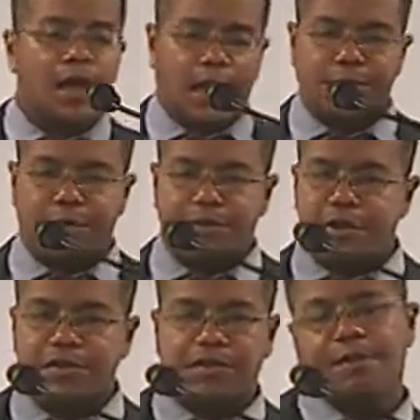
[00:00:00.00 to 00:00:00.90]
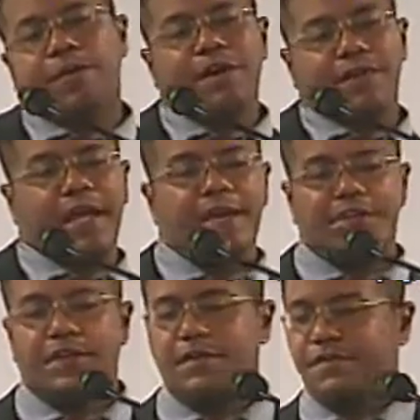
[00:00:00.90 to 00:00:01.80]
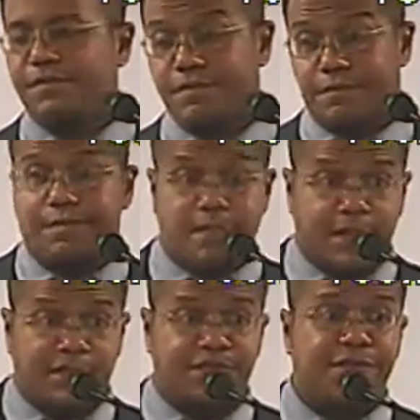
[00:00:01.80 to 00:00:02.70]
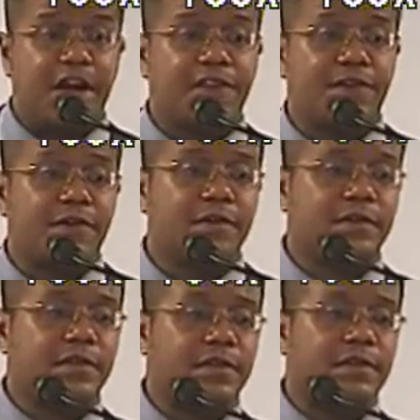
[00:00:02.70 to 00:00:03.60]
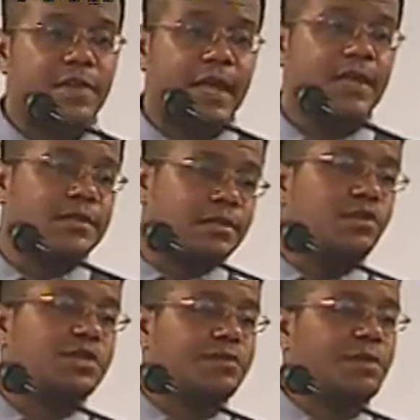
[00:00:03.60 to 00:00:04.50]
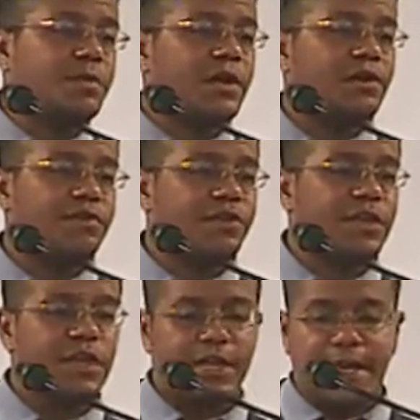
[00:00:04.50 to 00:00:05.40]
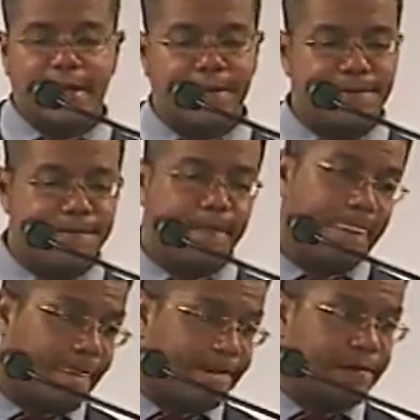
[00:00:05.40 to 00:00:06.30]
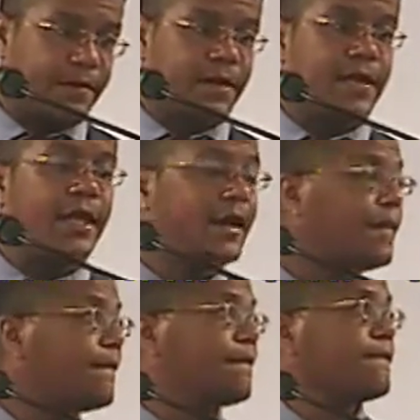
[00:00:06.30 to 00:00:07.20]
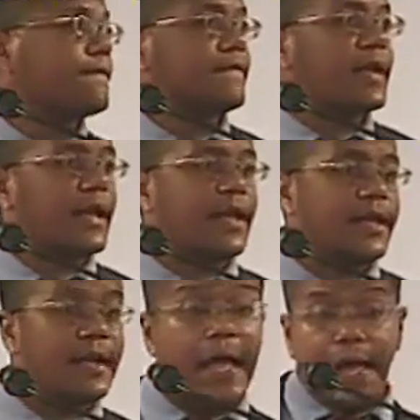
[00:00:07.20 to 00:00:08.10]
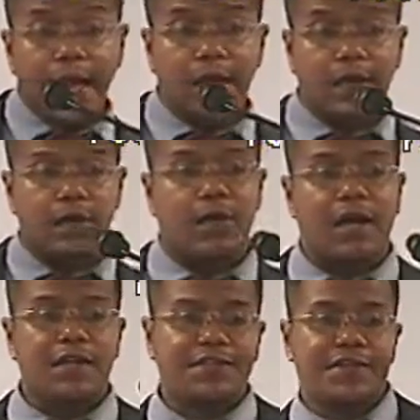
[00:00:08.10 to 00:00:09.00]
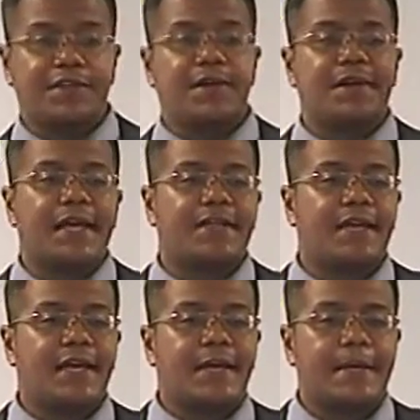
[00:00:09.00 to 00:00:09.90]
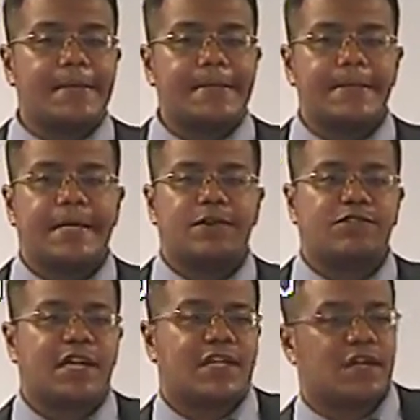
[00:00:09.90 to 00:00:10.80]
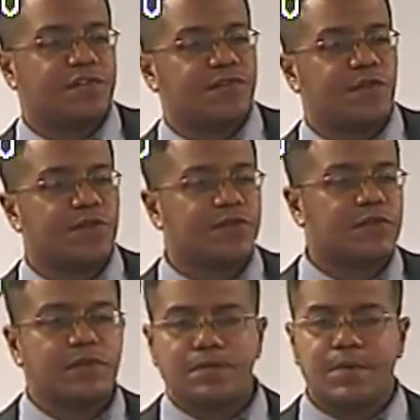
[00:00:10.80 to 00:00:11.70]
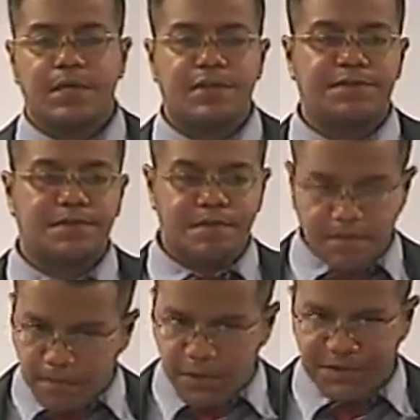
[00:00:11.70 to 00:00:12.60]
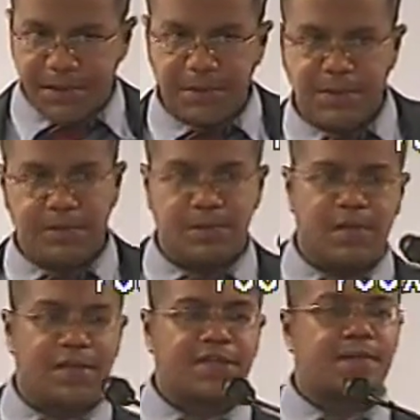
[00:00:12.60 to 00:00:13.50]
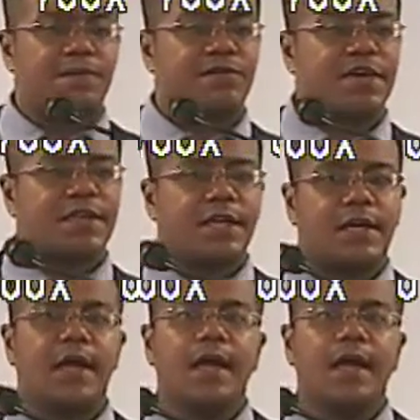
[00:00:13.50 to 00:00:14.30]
as a result of the provocation of his father to hey do something better if you think you can, and so he did. And quite honestly, during that day, he was kind of controversial because most people didn't want to accept the fact that.